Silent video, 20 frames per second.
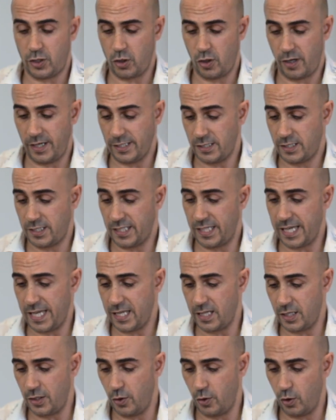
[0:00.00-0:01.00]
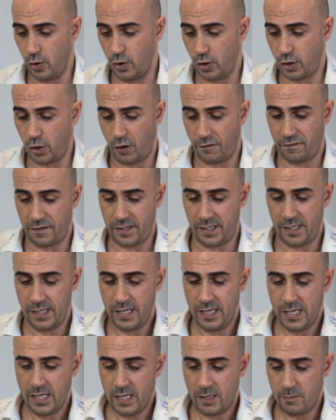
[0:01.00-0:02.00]
trying to get your coffee
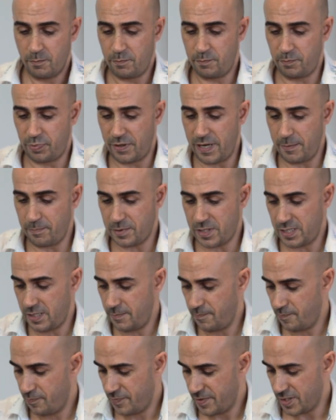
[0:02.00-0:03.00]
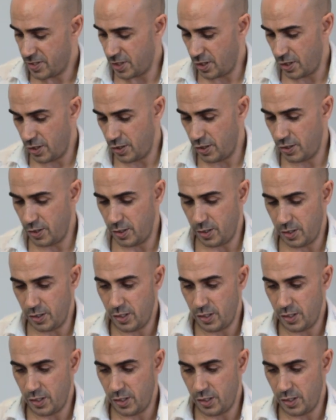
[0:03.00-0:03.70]
prepped. So